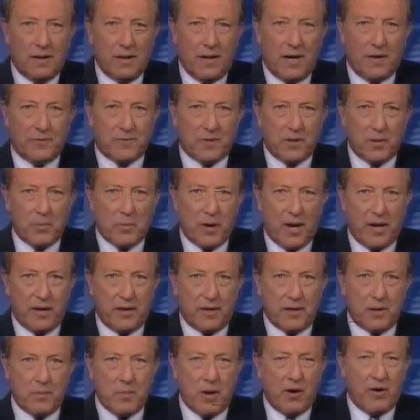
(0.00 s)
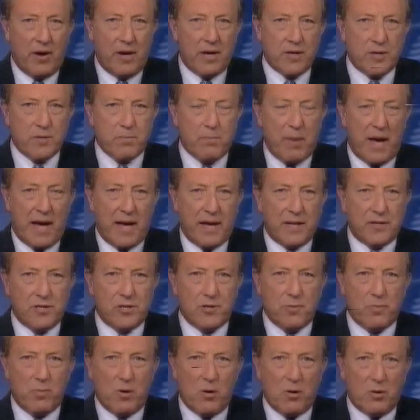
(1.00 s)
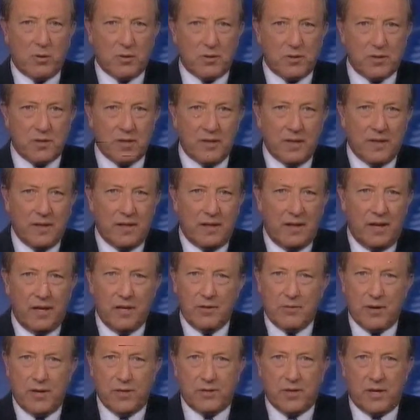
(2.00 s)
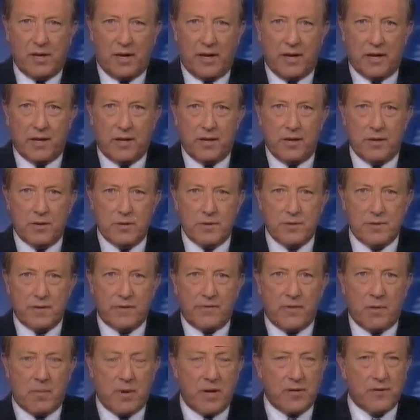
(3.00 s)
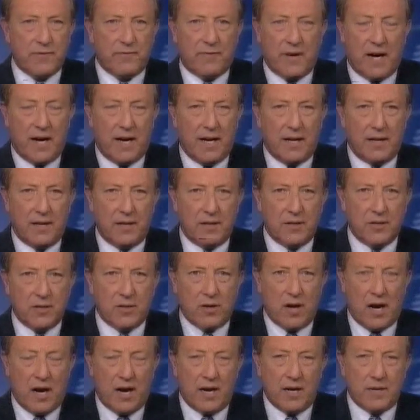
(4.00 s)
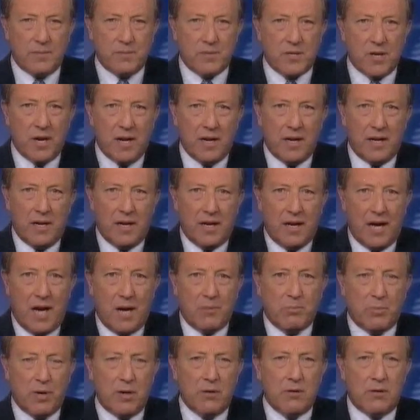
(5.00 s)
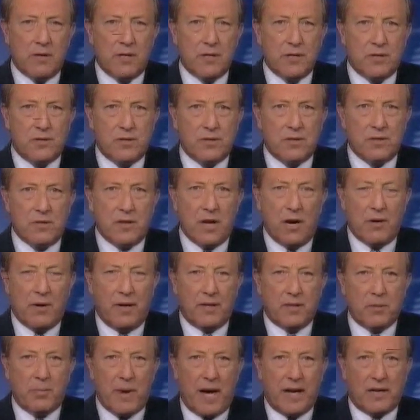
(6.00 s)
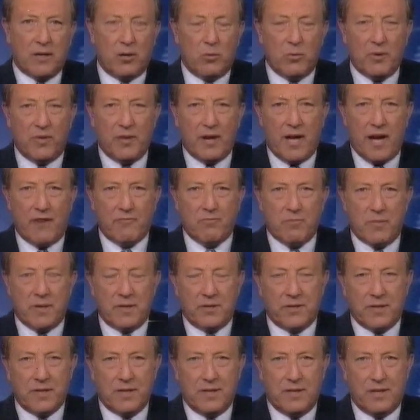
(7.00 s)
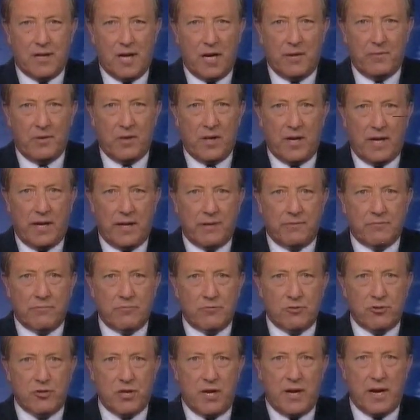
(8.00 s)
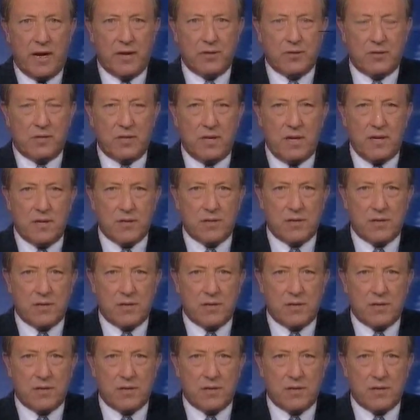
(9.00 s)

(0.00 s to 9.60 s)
After the break, America's bad sports, increasingly accused of the most violent crimes, and brewers go into battle with the government over the hidden GST